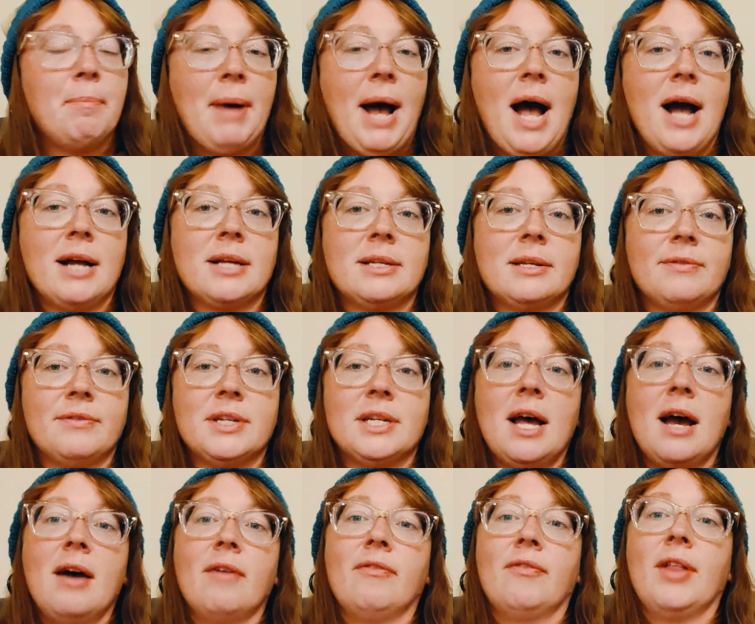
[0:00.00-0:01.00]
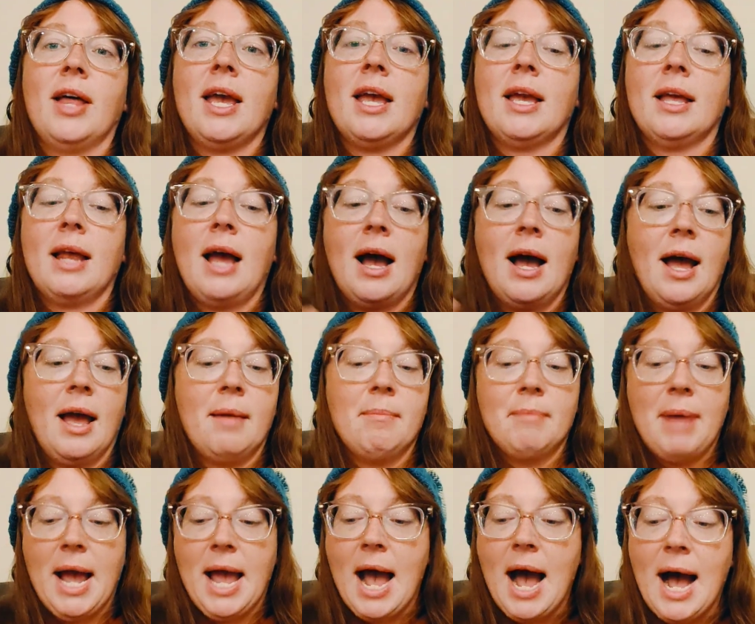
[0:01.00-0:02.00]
a box of stuff. Like my